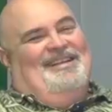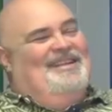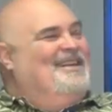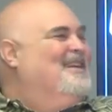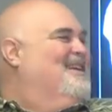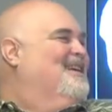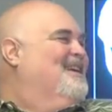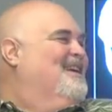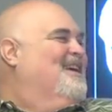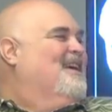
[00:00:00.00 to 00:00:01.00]

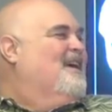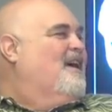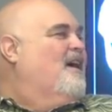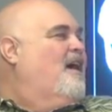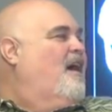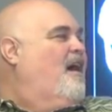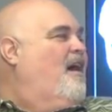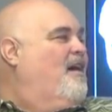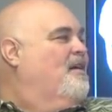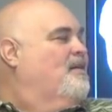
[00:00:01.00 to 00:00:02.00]

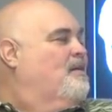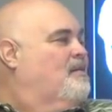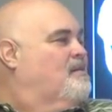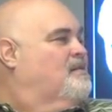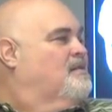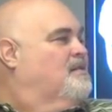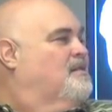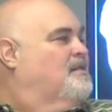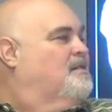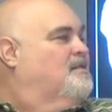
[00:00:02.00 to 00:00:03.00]

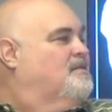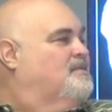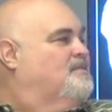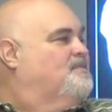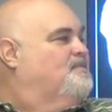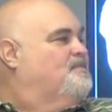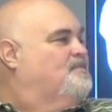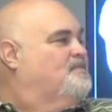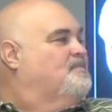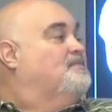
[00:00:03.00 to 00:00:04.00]

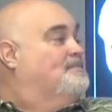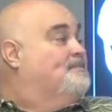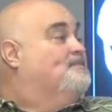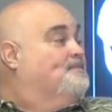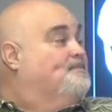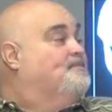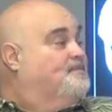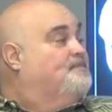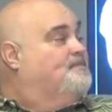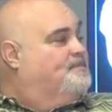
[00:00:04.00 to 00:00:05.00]

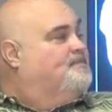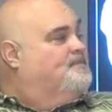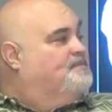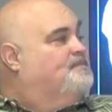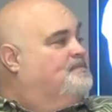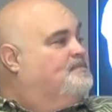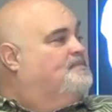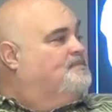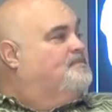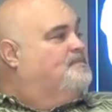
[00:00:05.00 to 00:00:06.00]
This person isn't speaking.